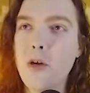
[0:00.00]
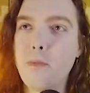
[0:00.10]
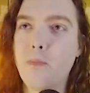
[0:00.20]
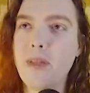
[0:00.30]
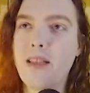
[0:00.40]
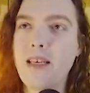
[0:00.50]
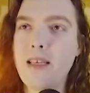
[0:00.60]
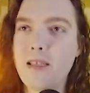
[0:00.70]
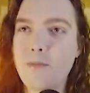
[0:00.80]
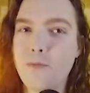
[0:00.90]
But
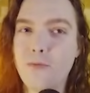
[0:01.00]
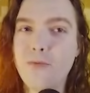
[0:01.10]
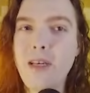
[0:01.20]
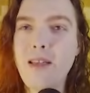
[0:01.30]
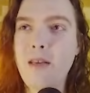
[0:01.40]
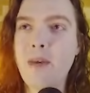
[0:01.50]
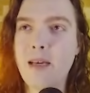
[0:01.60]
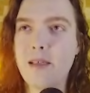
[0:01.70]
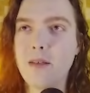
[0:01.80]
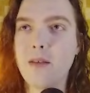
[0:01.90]
this really
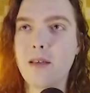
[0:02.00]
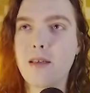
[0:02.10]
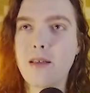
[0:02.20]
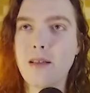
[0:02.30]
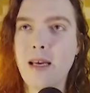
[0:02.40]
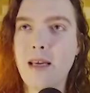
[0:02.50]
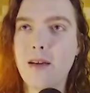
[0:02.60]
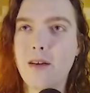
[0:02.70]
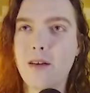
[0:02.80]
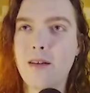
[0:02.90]
makes it look like
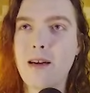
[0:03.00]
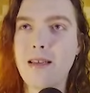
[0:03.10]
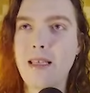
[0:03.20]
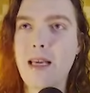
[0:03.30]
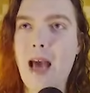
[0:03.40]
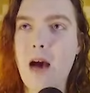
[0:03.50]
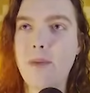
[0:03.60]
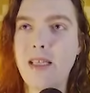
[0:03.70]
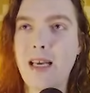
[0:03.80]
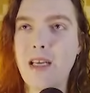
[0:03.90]
her
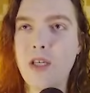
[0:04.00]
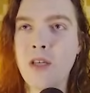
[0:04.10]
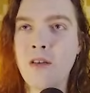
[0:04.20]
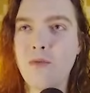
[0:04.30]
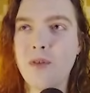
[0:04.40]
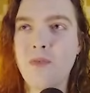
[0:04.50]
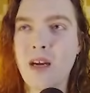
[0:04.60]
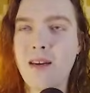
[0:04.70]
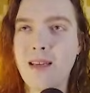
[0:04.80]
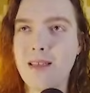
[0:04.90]
decapitation was
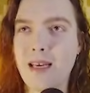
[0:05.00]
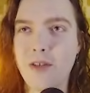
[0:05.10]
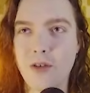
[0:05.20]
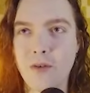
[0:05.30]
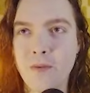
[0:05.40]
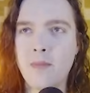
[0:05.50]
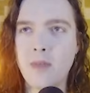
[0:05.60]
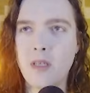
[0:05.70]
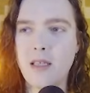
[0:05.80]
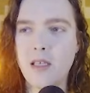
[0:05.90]
very intentional.
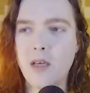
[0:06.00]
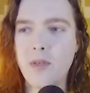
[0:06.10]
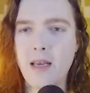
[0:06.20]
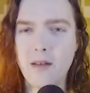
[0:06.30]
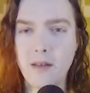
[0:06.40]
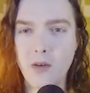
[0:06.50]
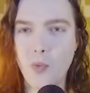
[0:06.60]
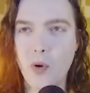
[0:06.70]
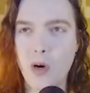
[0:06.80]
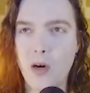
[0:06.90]
Let's go take a little
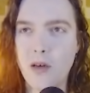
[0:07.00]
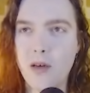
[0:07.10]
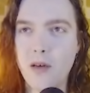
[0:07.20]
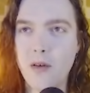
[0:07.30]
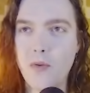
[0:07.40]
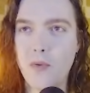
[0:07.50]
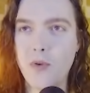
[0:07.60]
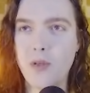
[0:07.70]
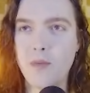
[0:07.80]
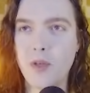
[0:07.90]
walk through
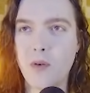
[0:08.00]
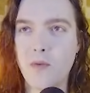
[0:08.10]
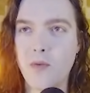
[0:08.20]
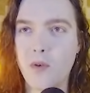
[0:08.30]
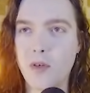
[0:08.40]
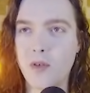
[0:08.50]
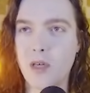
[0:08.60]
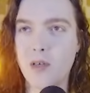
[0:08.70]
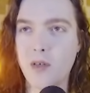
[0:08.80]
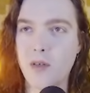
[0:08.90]
some Zone 4
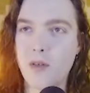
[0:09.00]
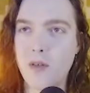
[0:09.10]
structures.